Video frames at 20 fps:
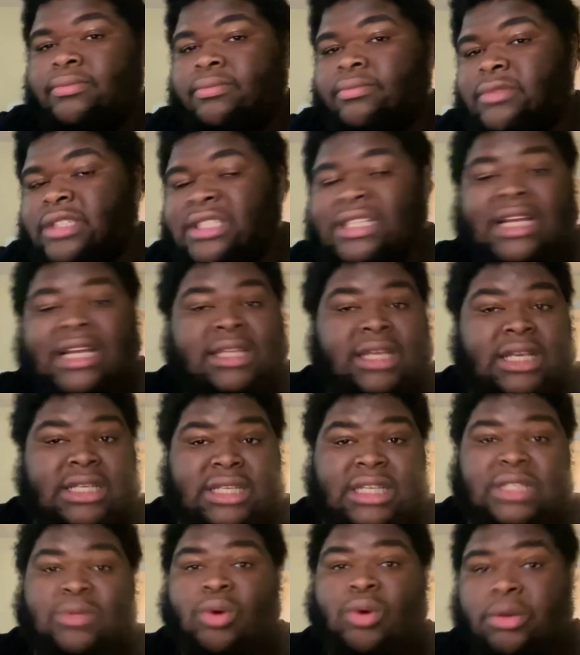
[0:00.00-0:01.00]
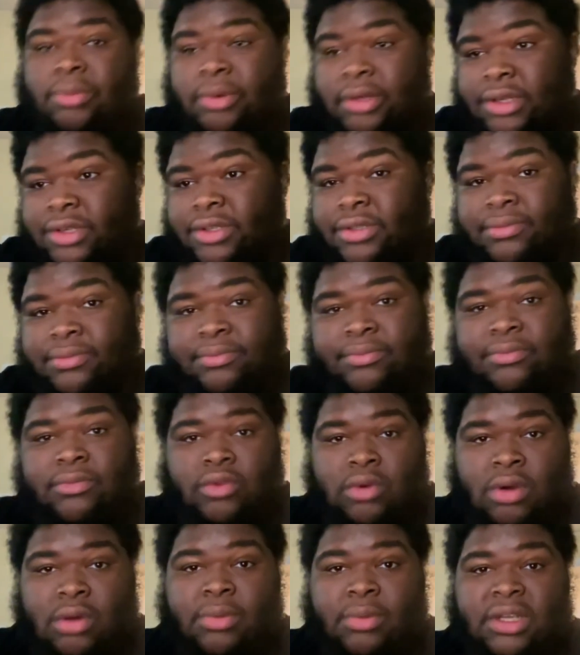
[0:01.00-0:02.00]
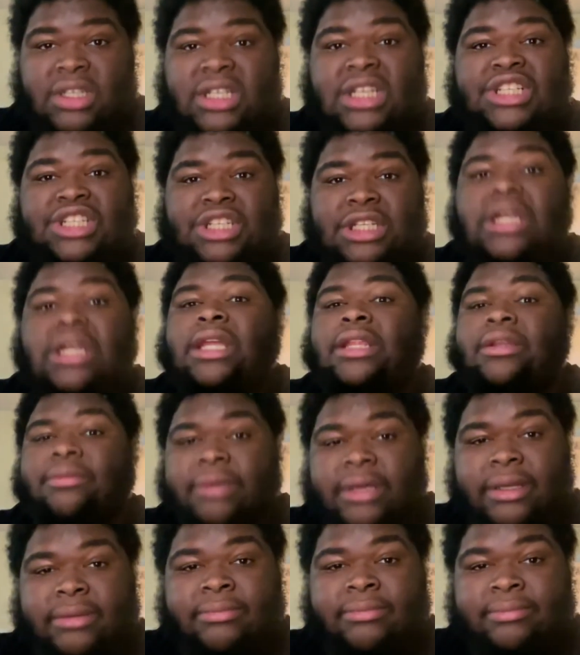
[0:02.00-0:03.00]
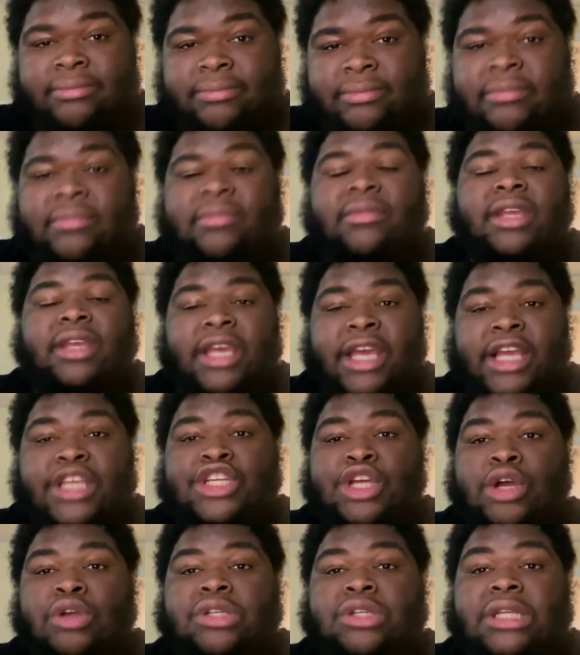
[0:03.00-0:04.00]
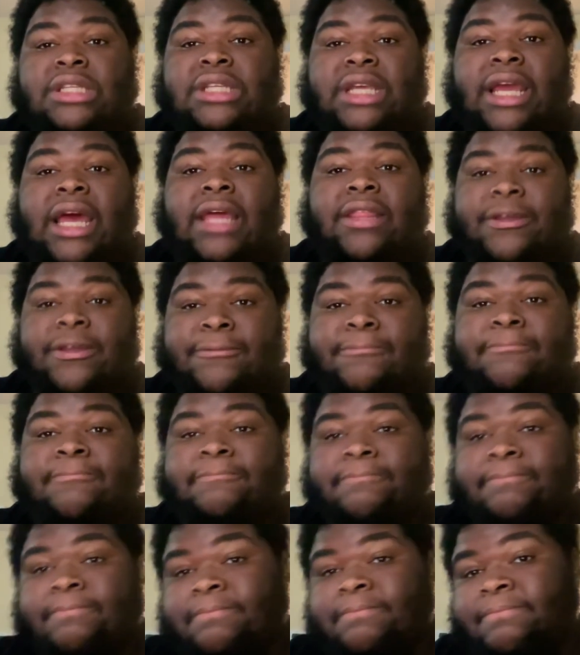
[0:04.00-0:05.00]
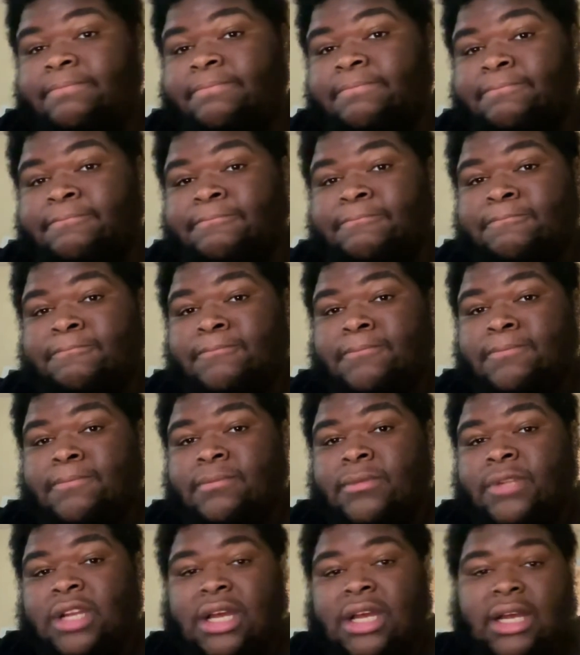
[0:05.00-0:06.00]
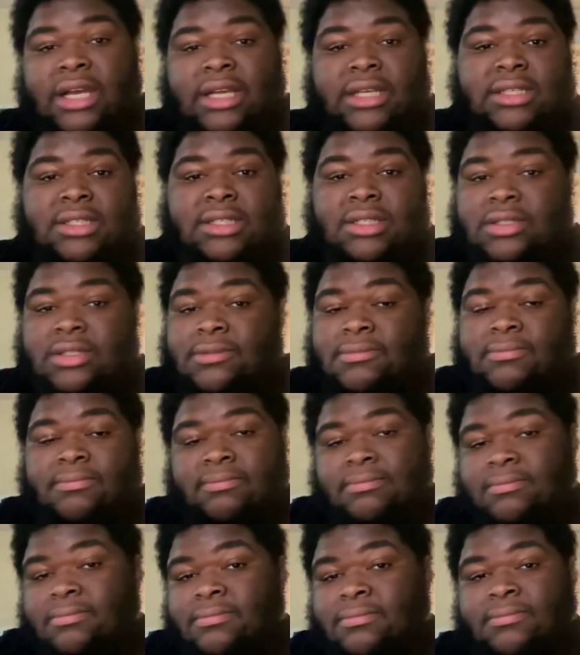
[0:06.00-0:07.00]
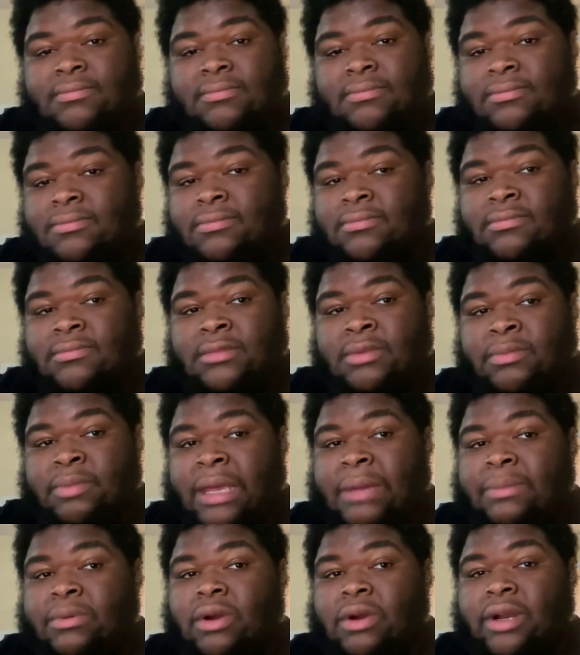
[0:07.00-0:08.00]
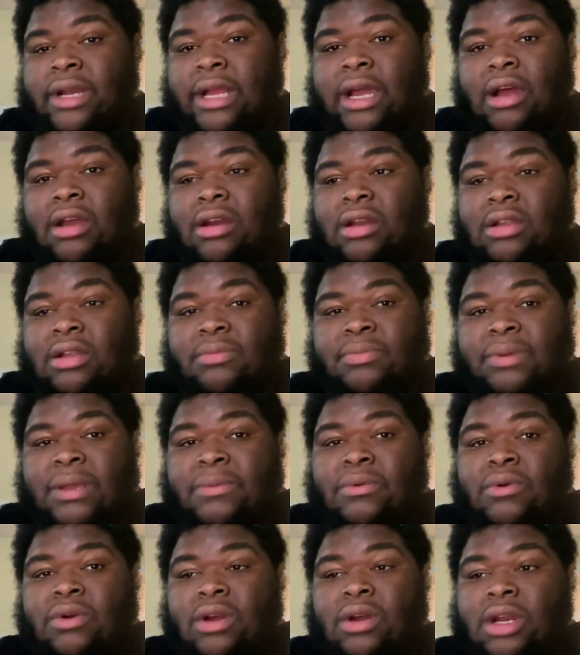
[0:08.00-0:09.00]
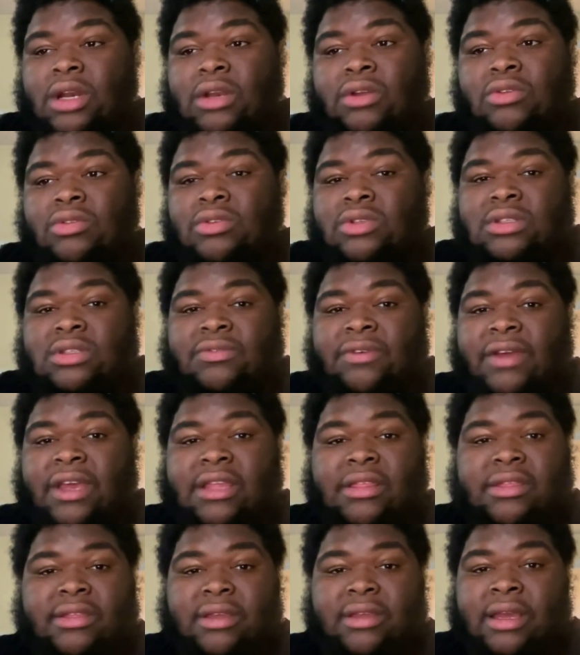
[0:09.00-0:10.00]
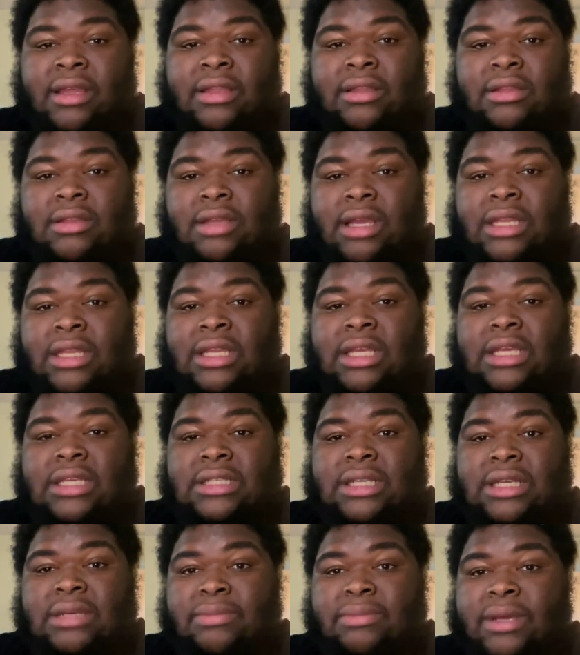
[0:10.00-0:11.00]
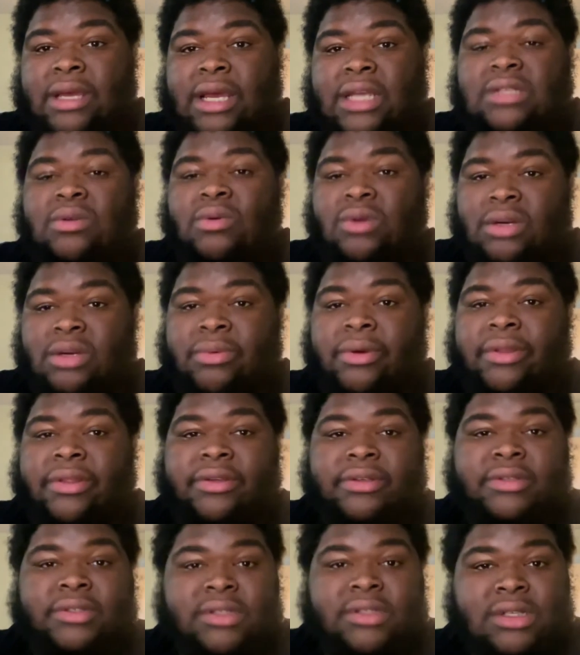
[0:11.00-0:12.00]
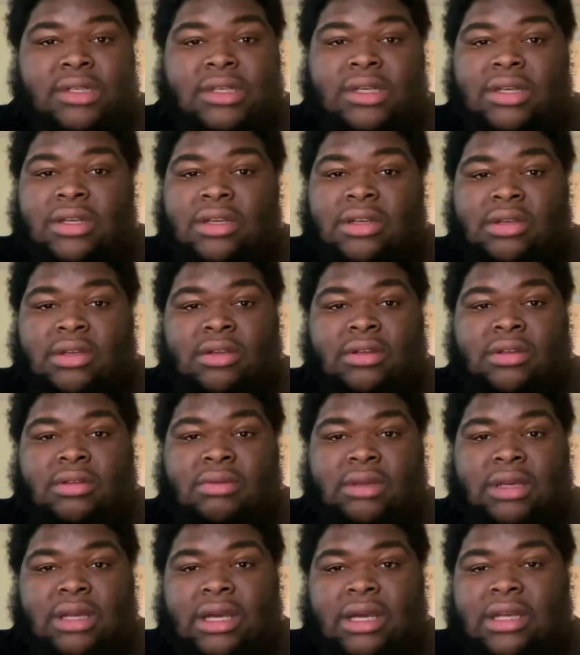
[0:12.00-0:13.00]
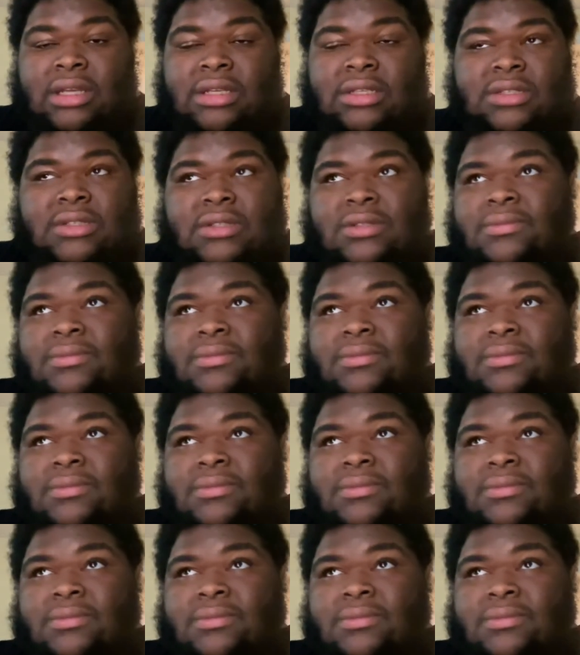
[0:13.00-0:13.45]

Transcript: it's not DC, it's Warner Brothers. Warner Brothers, get your shit together, man. Get your shit together. Because people are gonna lose faith in DC because of Warner Brothers. Because